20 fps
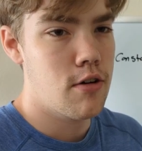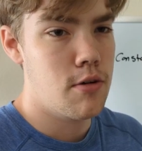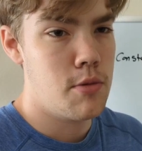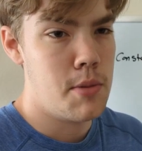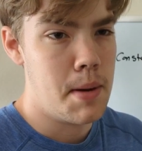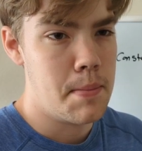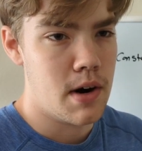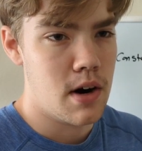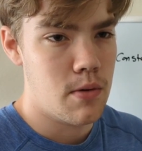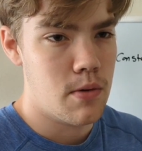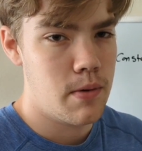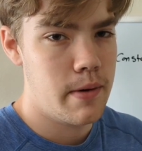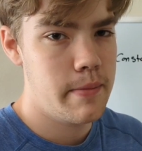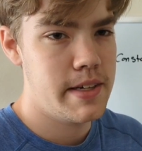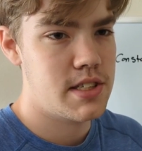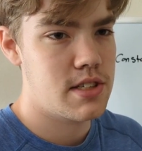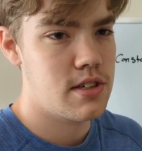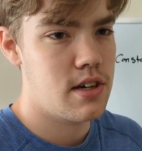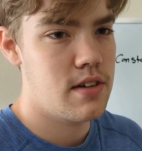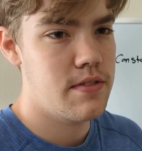Remember, when
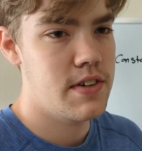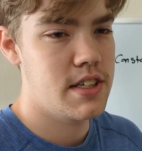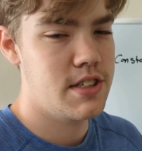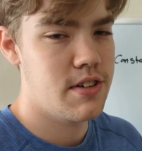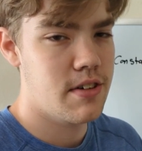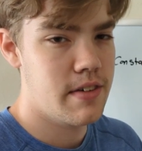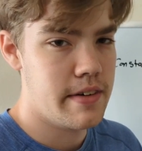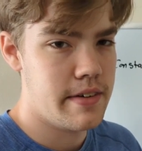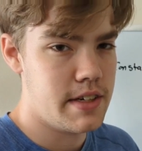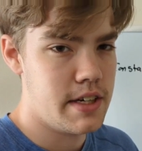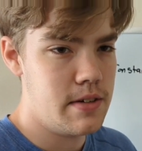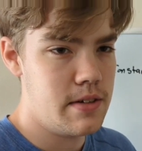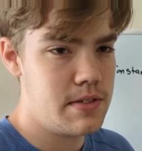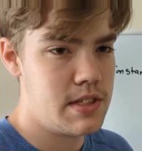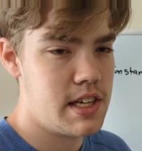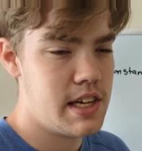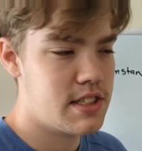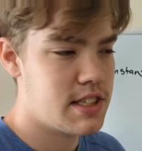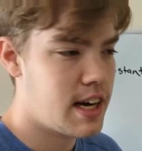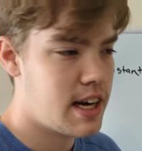we solve for derivatives,
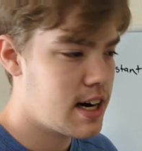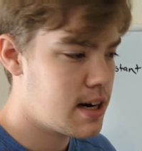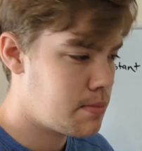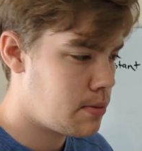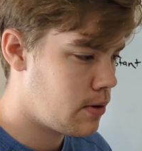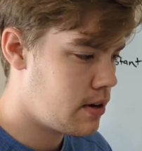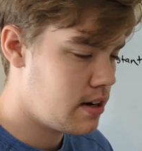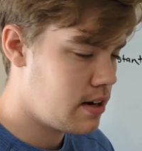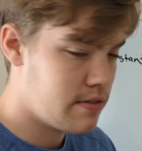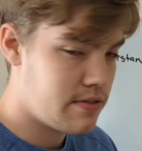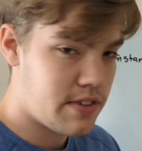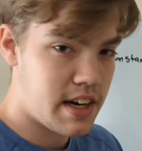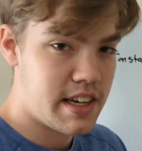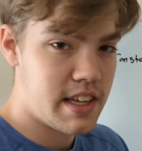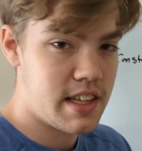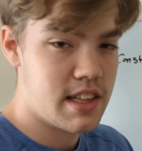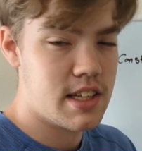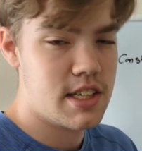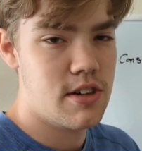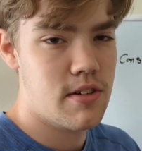the entire point of
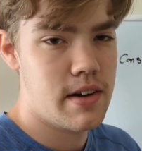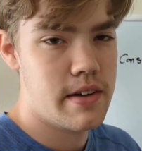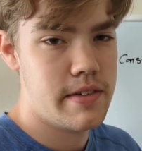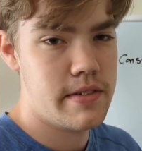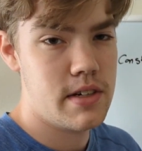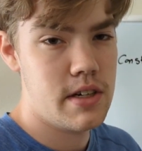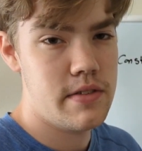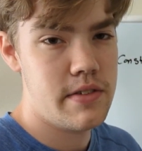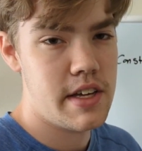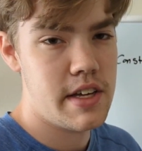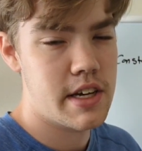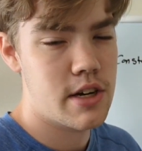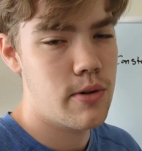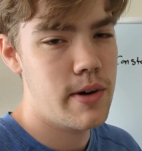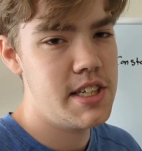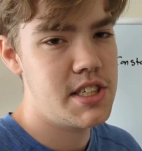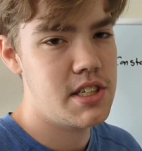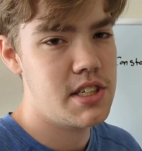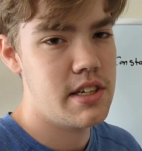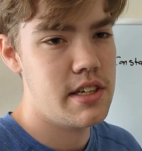finding the derivative
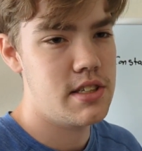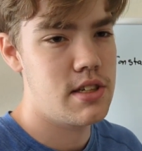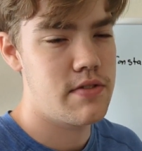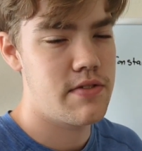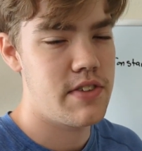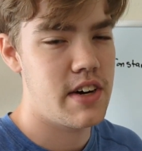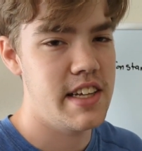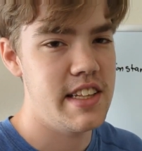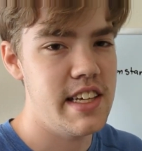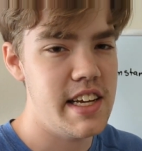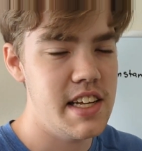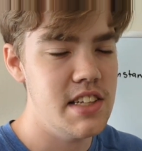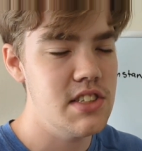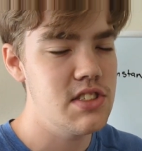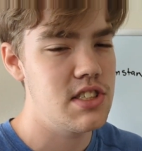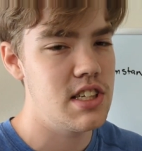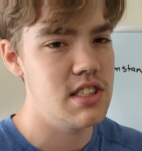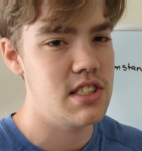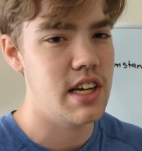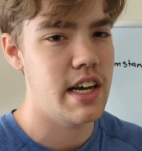equation is to find the
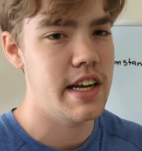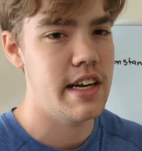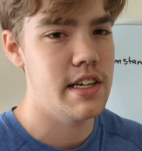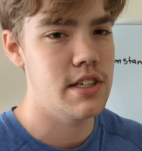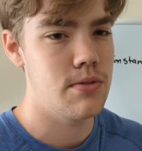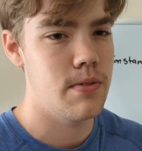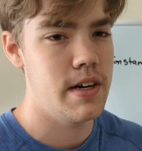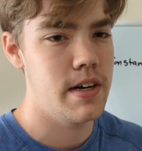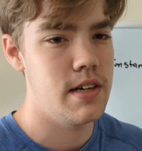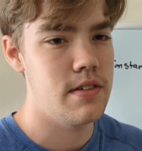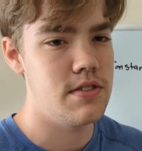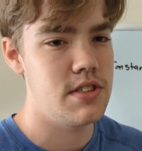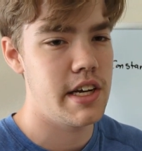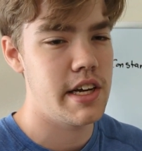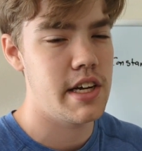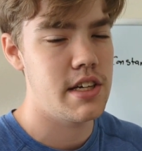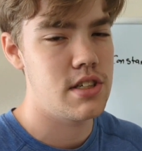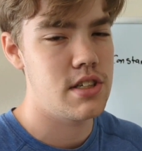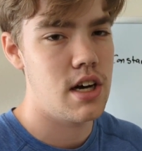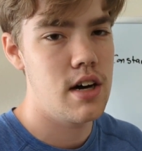instantaneous rate of
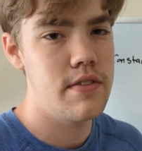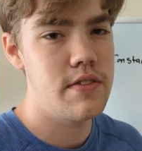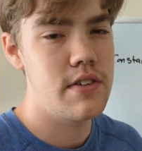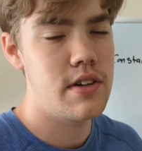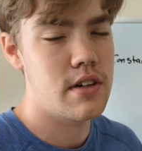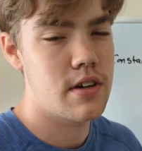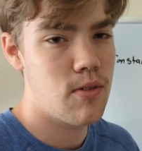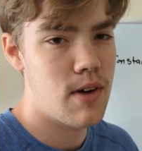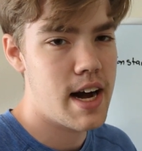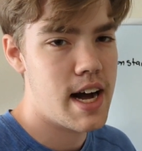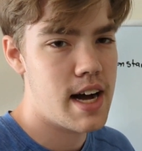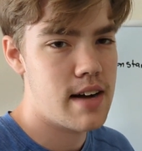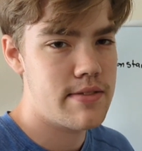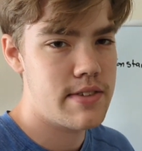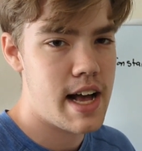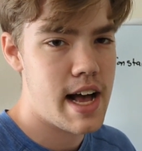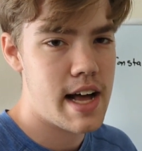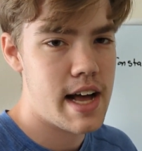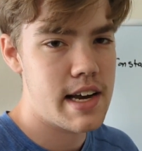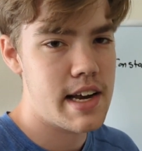change of a graph
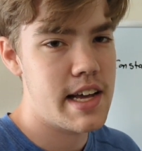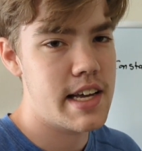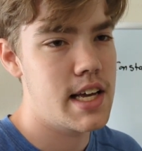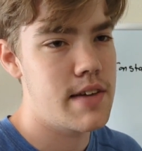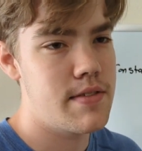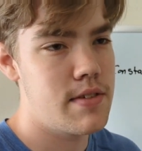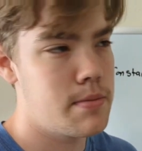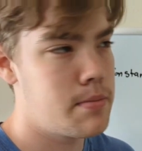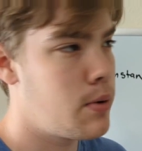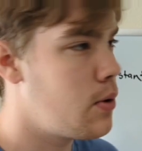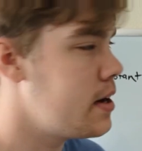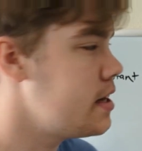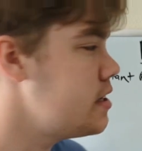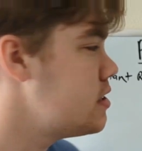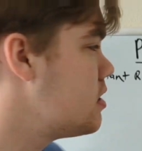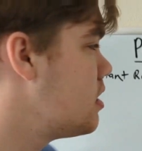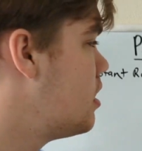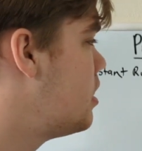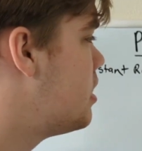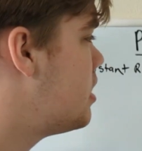at a given
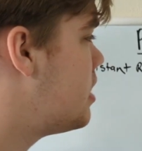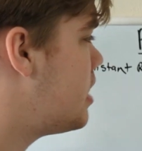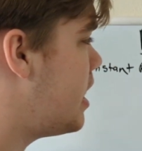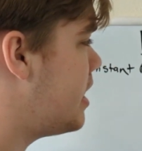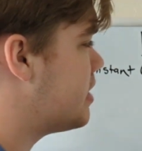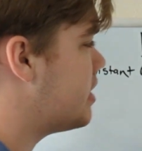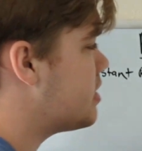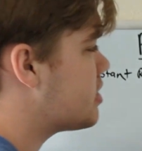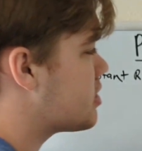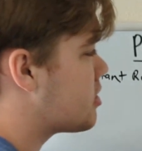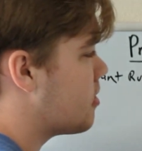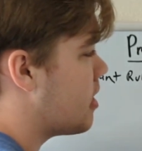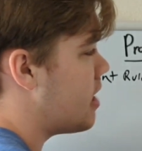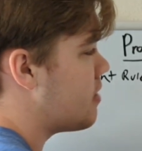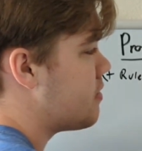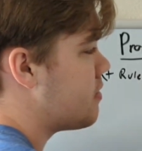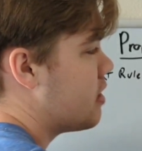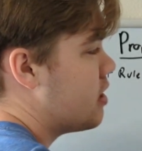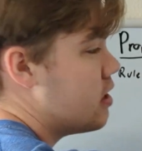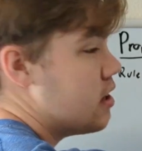point. And this
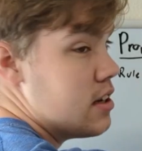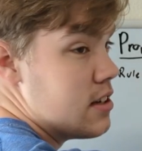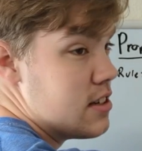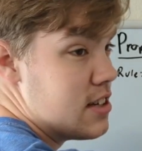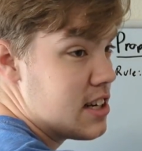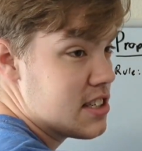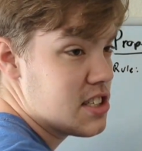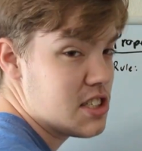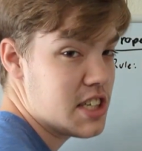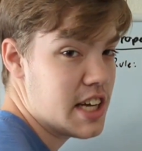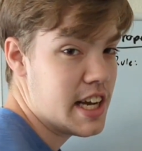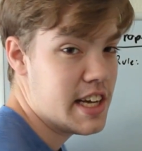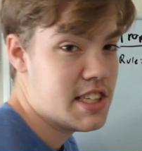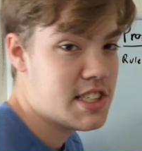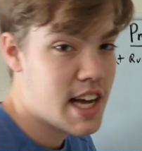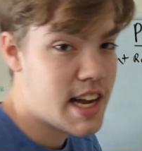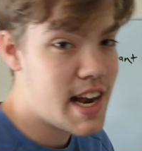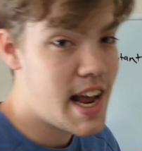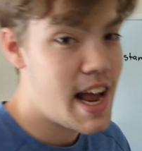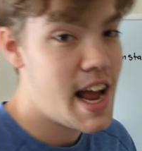graph doesn't
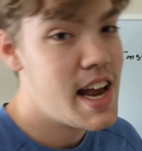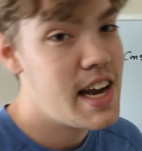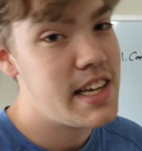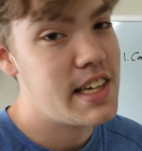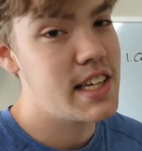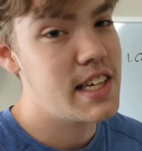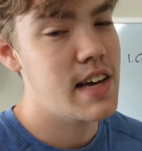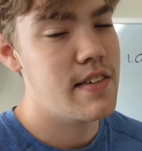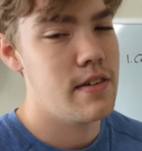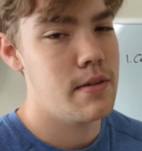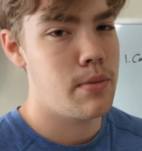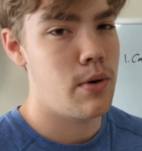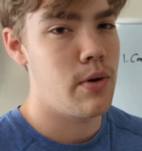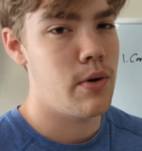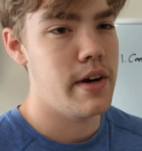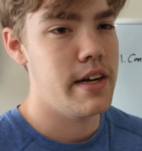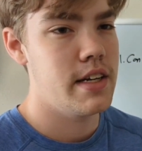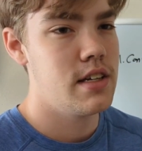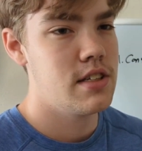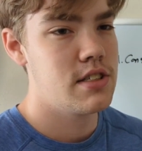change at any given
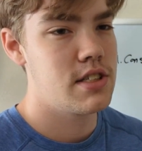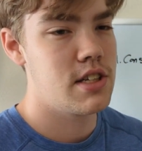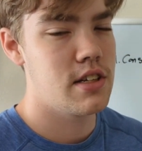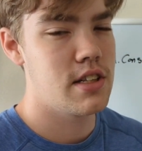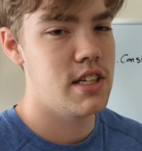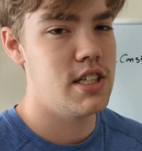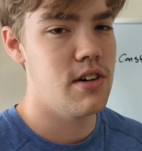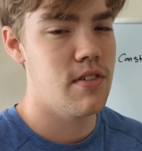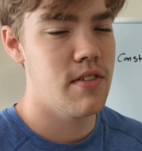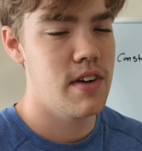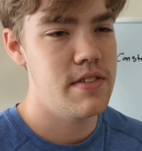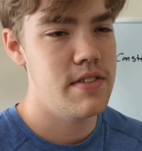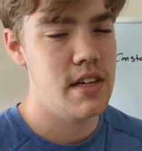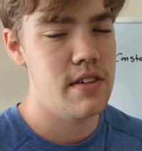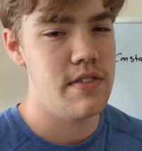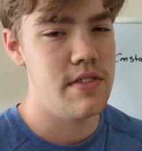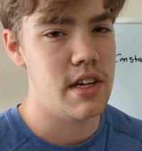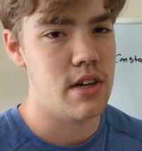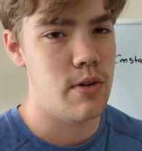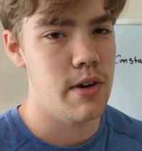point. So the
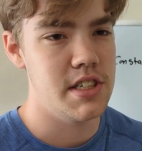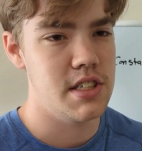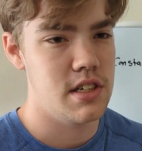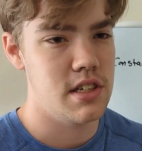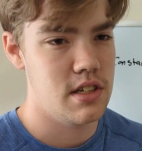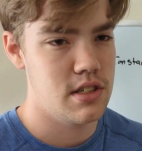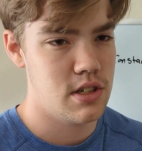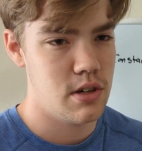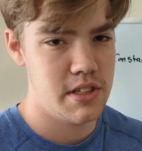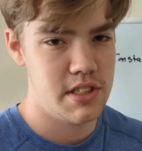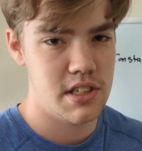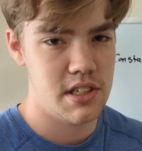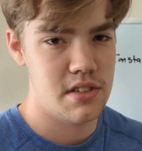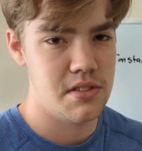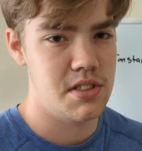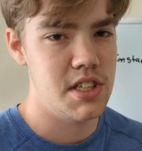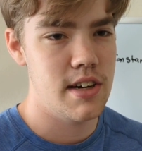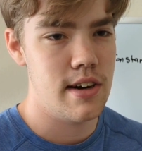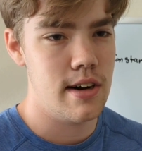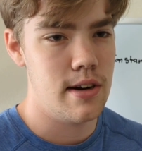derivative equation is always
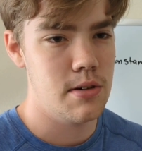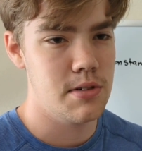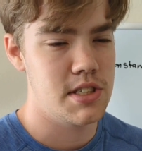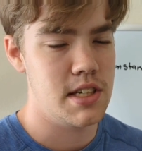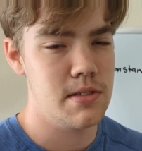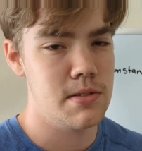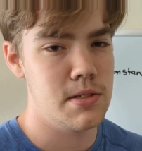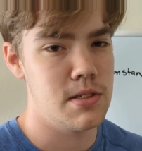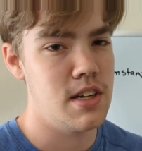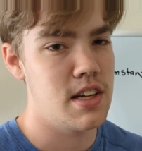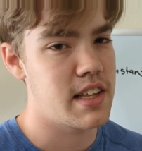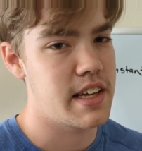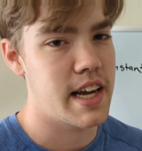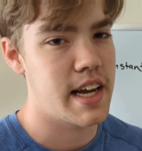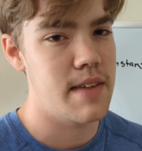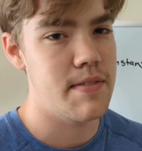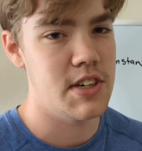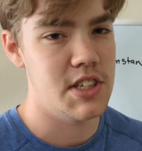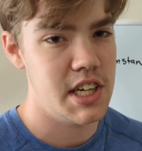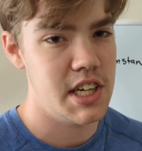just 0 since nothing ever